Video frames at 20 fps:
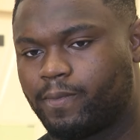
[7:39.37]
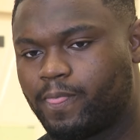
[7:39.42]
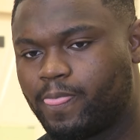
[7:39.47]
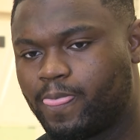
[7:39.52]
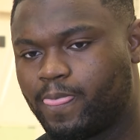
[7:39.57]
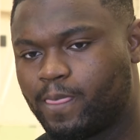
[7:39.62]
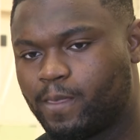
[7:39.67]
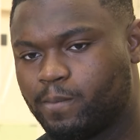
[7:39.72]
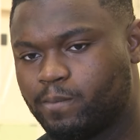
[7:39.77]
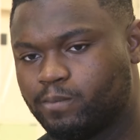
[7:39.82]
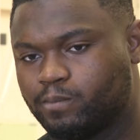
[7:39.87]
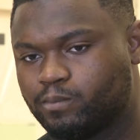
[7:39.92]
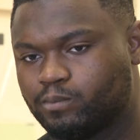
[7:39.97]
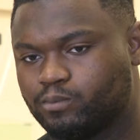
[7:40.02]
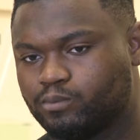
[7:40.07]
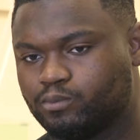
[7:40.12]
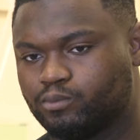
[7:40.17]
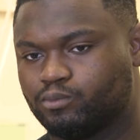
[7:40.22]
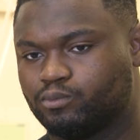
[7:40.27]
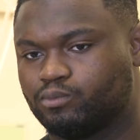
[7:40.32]

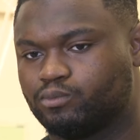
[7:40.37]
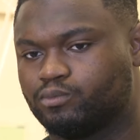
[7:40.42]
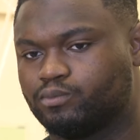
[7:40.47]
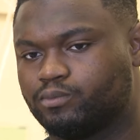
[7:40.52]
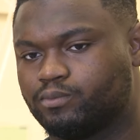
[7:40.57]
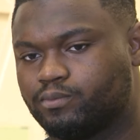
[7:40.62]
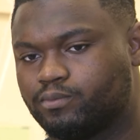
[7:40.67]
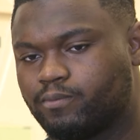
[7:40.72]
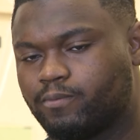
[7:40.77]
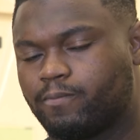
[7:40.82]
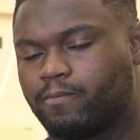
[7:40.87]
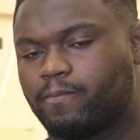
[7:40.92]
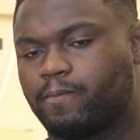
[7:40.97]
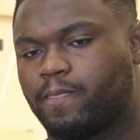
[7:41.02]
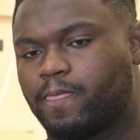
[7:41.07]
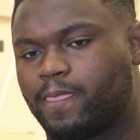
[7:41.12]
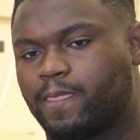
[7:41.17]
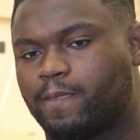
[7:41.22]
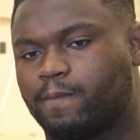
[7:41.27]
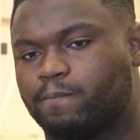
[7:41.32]

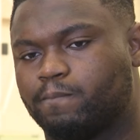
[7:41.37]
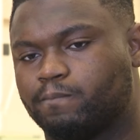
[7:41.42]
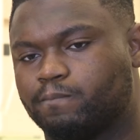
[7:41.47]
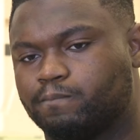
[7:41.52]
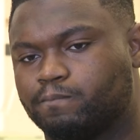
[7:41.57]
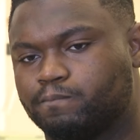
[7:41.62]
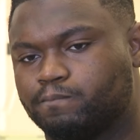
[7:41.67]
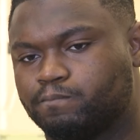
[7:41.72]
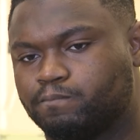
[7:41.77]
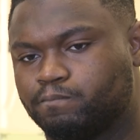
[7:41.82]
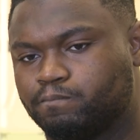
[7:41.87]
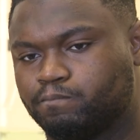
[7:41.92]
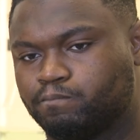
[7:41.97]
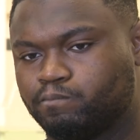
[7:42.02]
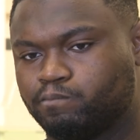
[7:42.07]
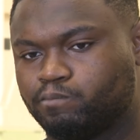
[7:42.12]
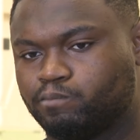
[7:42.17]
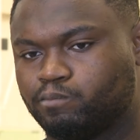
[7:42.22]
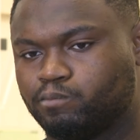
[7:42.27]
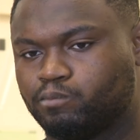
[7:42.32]

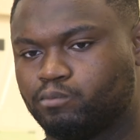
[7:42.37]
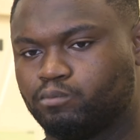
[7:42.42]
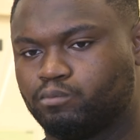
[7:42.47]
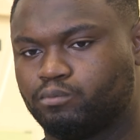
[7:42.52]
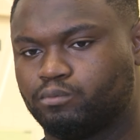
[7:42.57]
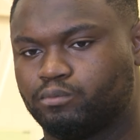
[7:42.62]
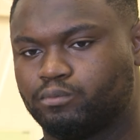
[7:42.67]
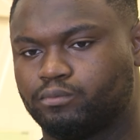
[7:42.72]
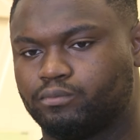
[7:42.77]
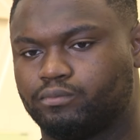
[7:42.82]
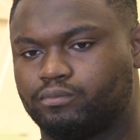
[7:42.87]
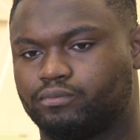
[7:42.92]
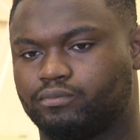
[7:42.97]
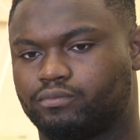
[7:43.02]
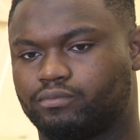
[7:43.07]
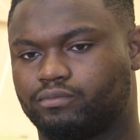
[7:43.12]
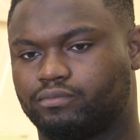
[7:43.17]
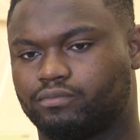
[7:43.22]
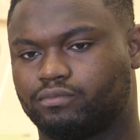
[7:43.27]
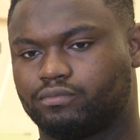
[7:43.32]

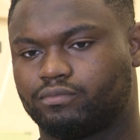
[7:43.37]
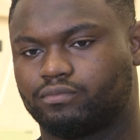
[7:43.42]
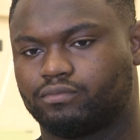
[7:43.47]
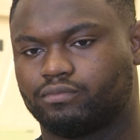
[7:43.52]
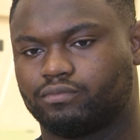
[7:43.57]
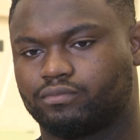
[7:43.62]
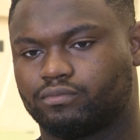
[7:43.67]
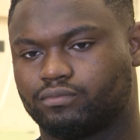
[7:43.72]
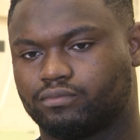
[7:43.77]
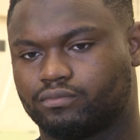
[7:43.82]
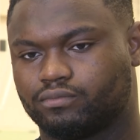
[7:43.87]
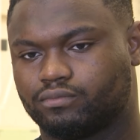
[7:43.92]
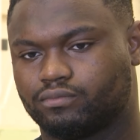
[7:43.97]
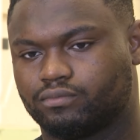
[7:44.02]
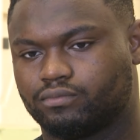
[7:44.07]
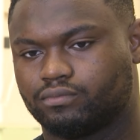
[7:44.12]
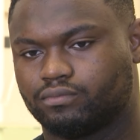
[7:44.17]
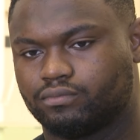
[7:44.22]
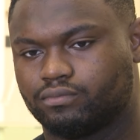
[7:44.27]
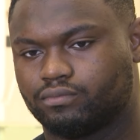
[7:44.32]

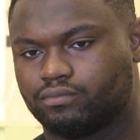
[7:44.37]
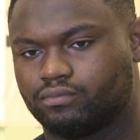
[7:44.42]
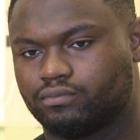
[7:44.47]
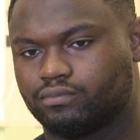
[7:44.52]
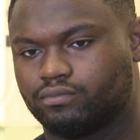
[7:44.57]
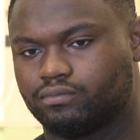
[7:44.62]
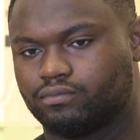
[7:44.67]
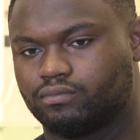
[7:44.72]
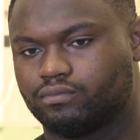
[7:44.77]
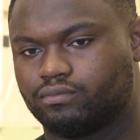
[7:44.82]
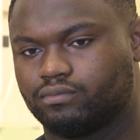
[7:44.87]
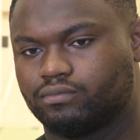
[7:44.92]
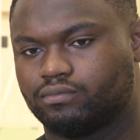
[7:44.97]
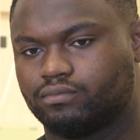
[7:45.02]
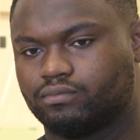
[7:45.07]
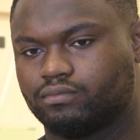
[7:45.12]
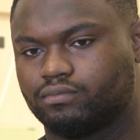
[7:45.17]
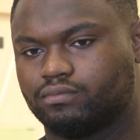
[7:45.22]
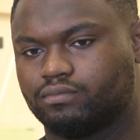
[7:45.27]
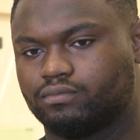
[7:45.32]

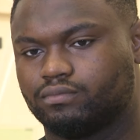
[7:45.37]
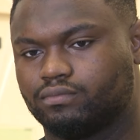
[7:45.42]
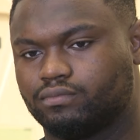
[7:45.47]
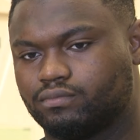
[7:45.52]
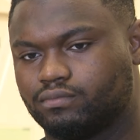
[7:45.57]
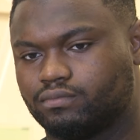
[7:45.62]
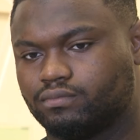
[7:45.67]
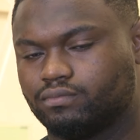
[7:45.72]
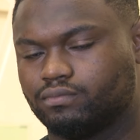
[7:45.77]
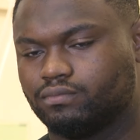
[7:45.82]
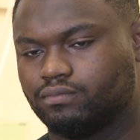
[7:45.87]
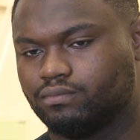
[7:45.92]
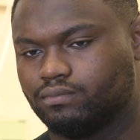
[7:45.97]
Nothing is said.